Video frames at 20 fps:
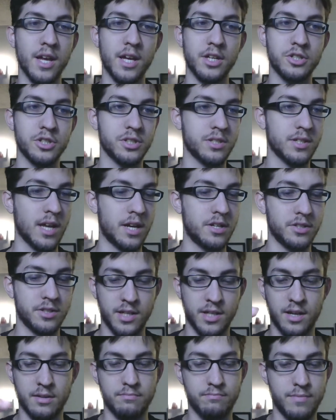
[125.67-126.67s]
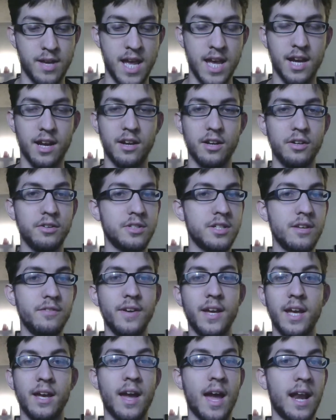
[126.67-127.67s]
I just said, hey, I got a new
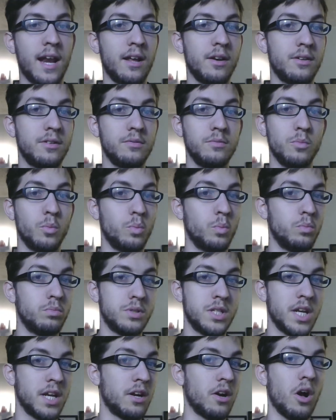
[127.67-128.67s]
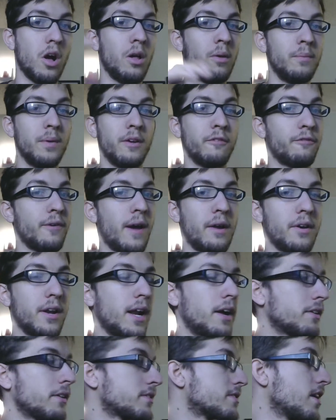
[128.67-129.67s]
TV, and it did it all. It found it
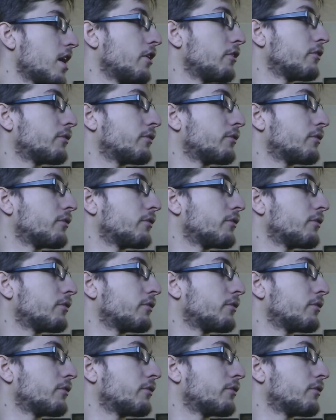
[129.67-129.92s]
out itself.